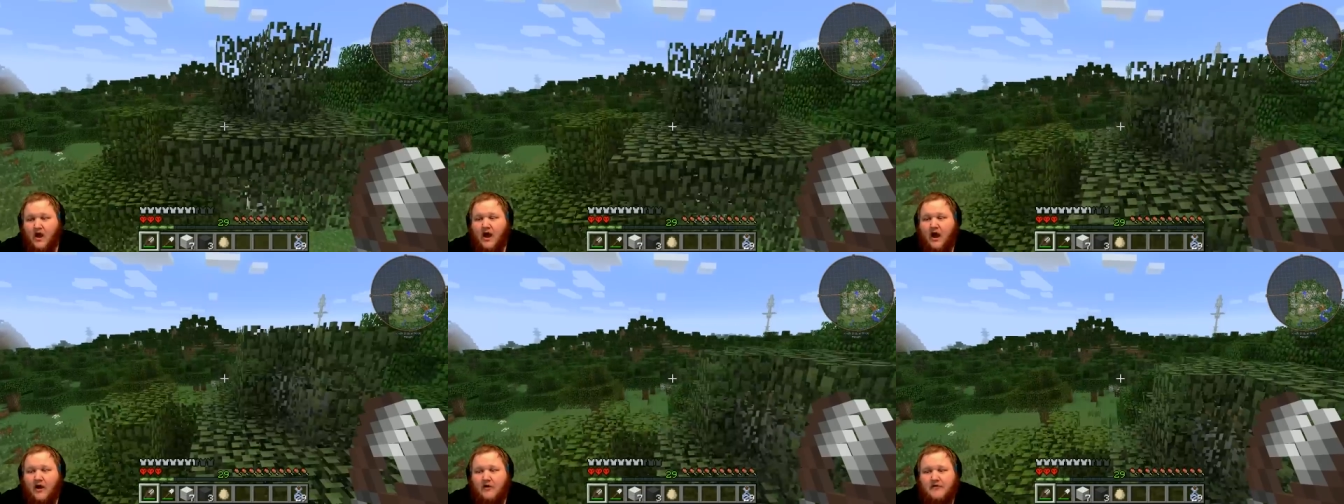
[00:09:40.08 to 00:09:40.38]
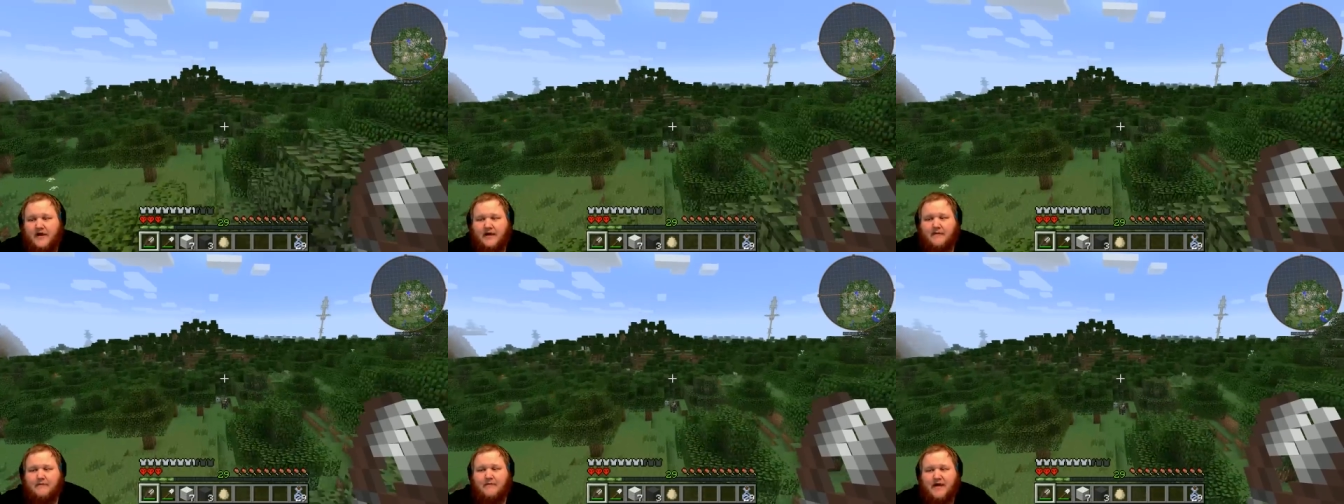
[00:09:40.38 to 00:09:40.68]

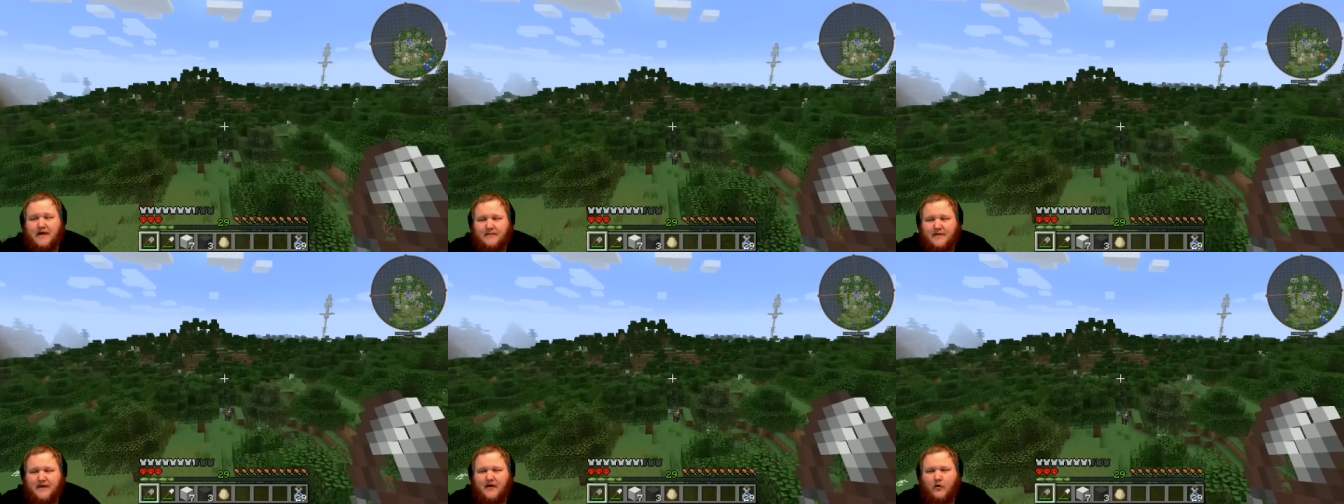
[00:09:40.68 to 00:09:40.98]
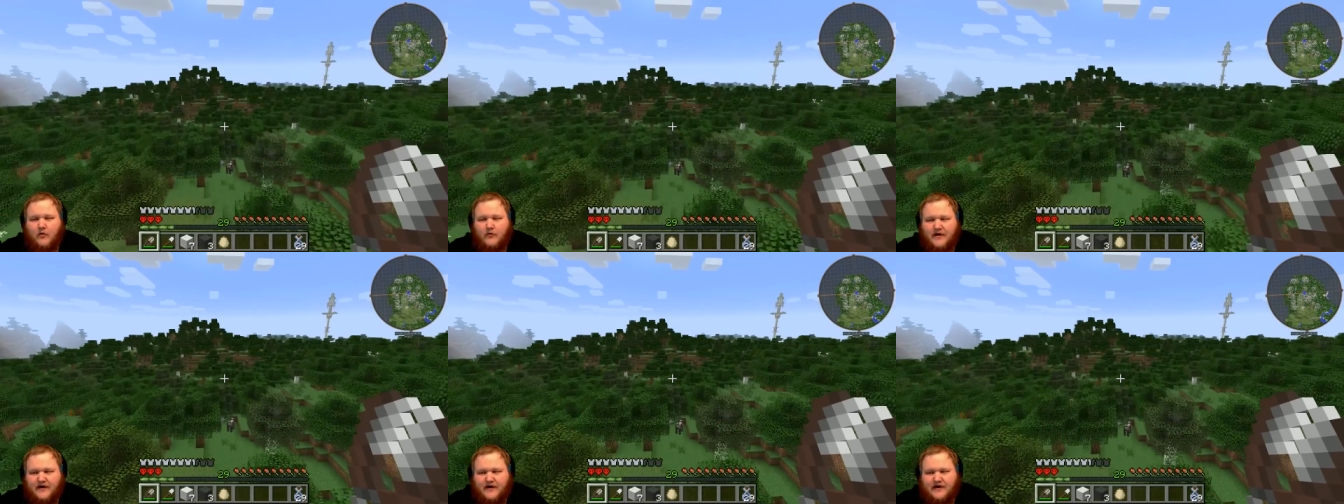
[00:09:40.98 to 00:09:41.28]
Okay, maybe
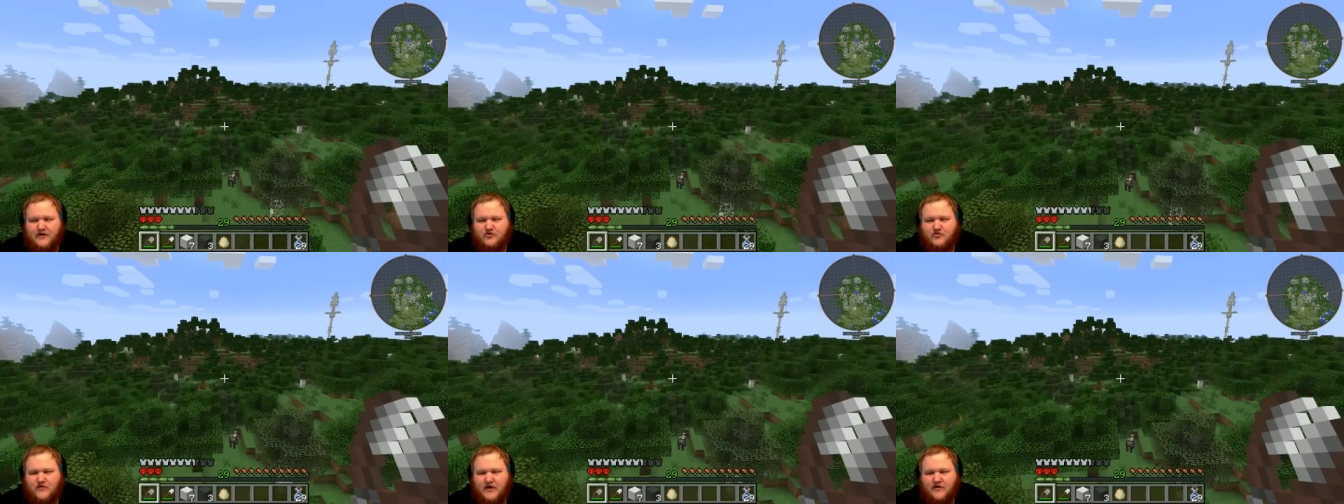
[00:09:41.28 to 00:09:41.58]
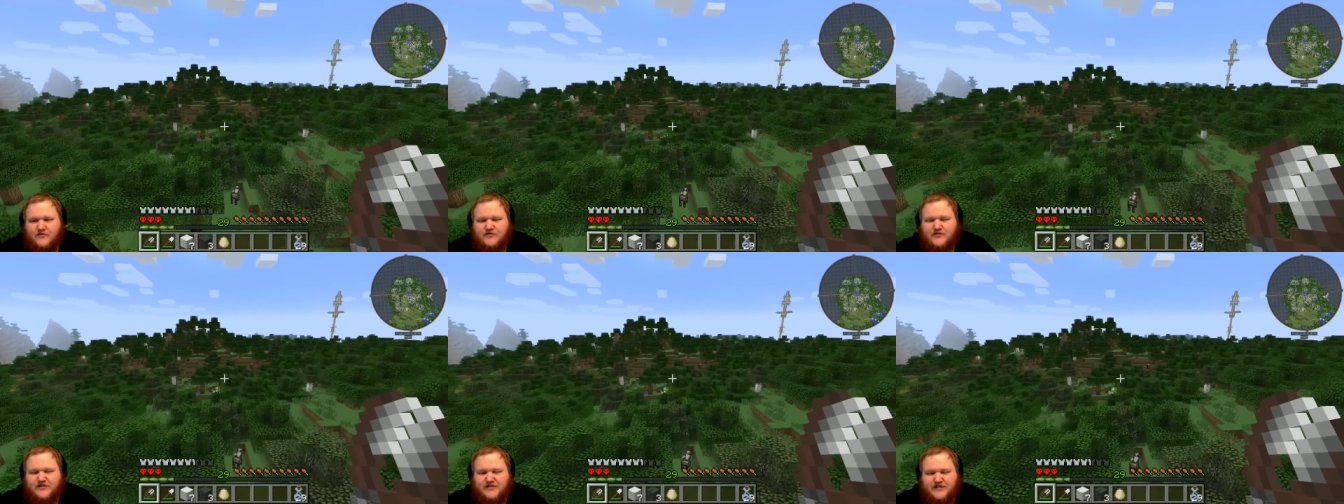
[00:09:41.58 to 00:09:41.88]
old Indian
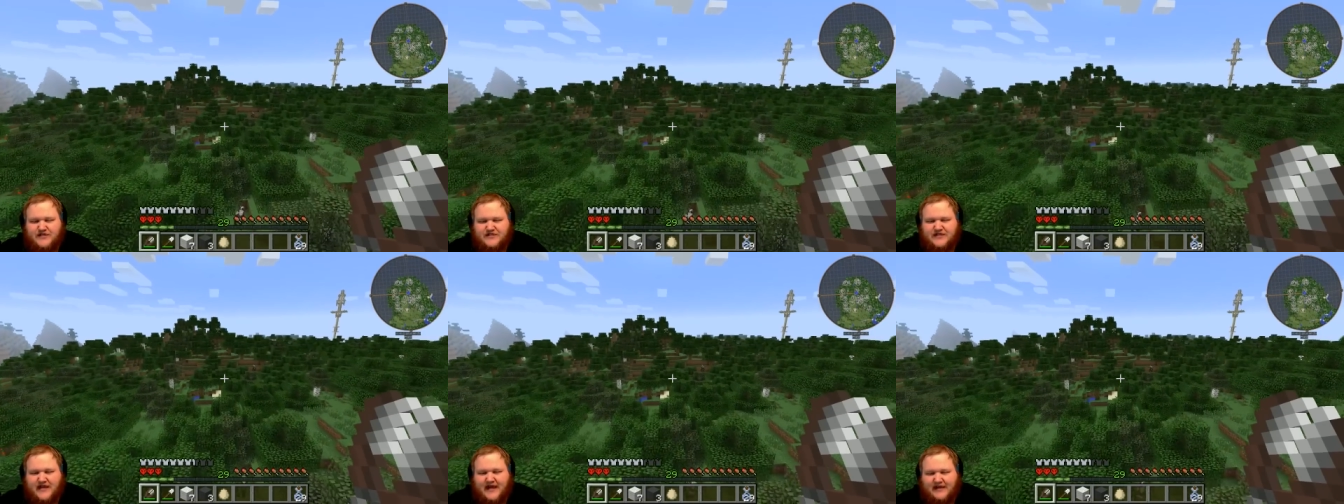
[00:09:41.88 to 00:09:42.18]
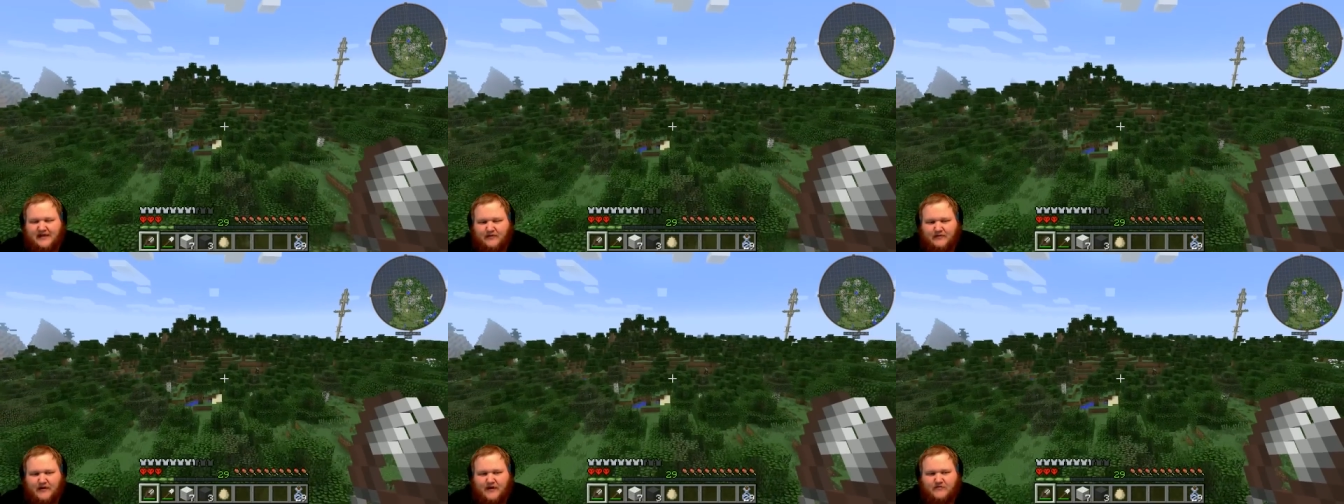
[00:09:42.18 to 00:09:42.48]
trails isn't
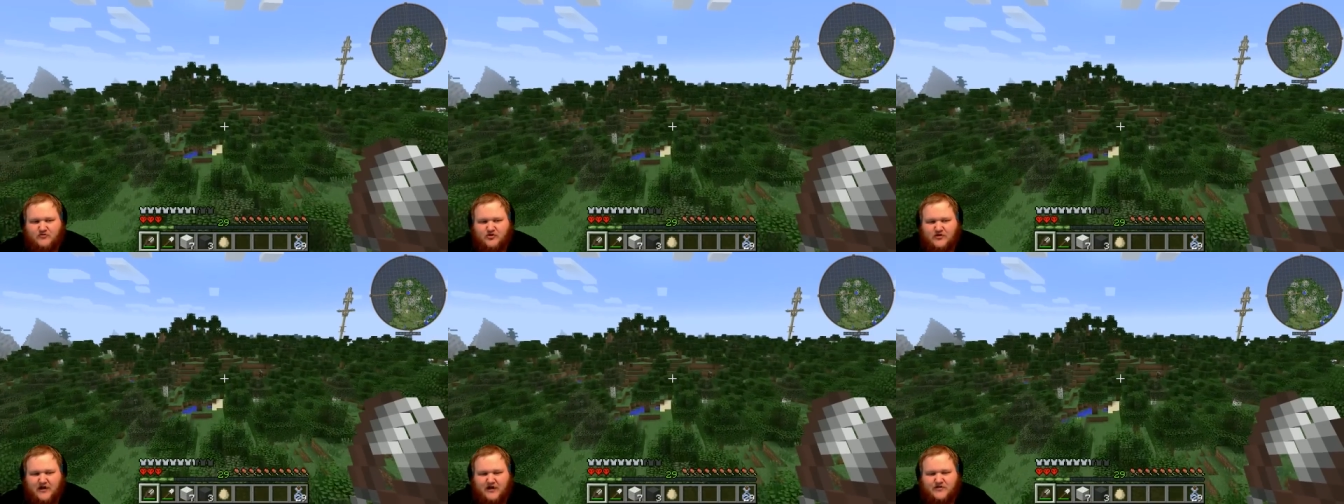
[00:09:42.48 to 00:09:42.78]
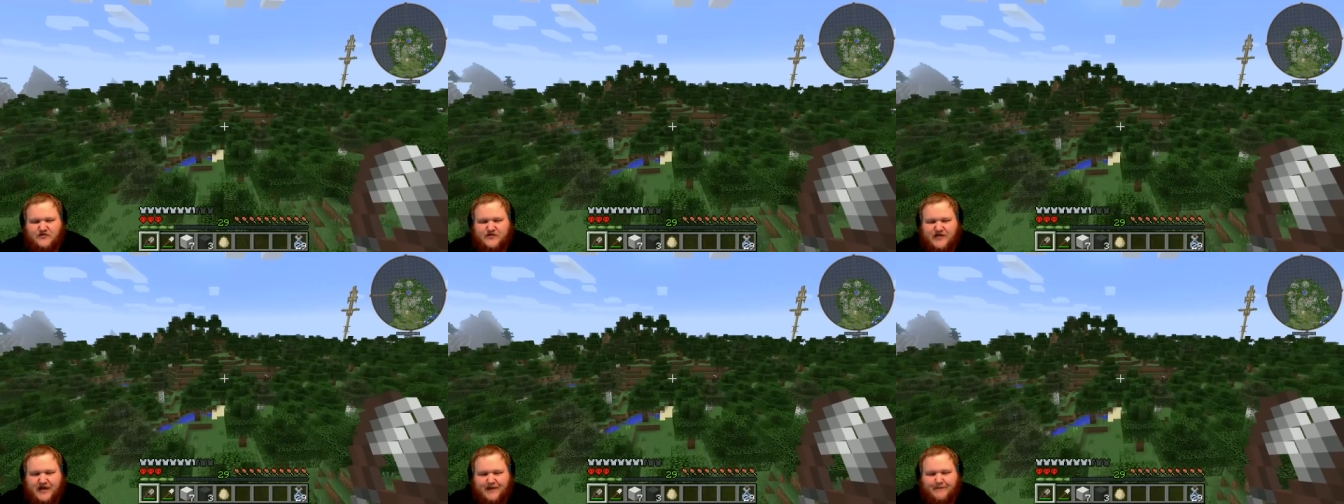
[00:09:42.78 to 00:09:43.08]
exactly what I was trying to
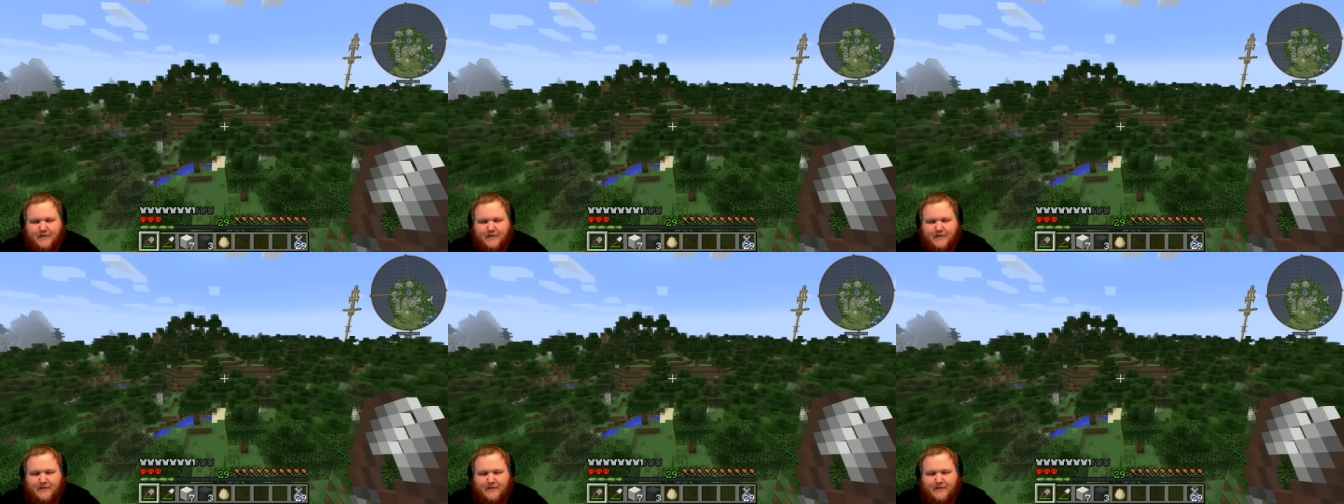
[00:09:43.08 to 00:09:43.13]
say,